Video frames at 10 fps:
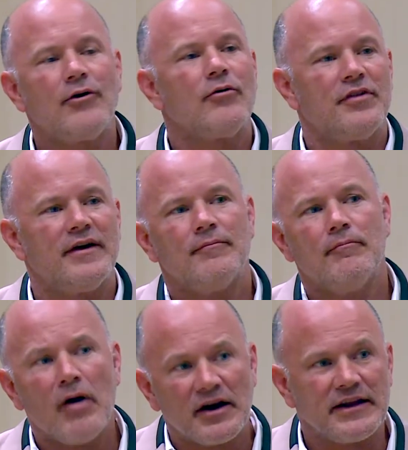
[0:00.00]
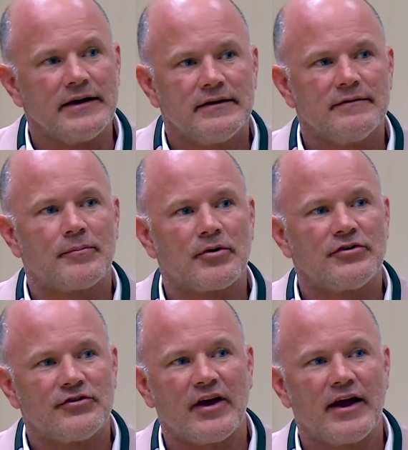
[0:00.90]
don't think money
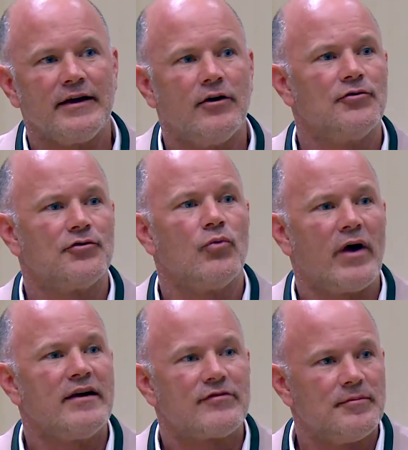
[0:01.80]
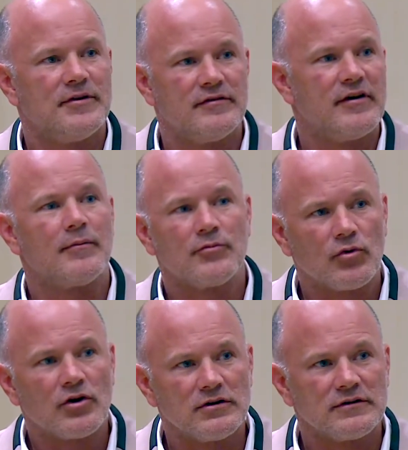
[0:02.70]
per se goes away from the developed
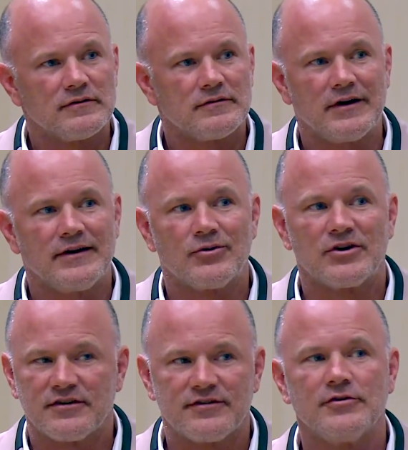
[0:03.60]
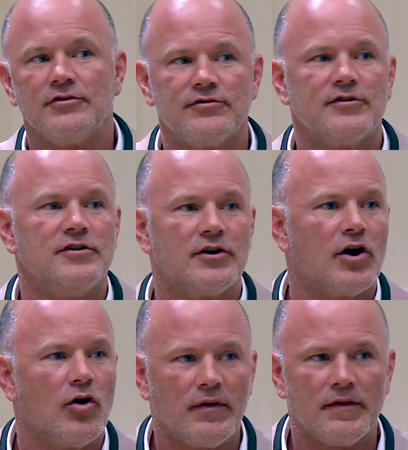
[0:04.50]
world, right? We're going to still use the
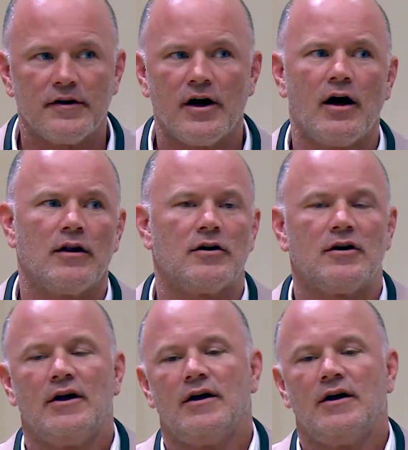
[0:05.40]
euro and the dollar.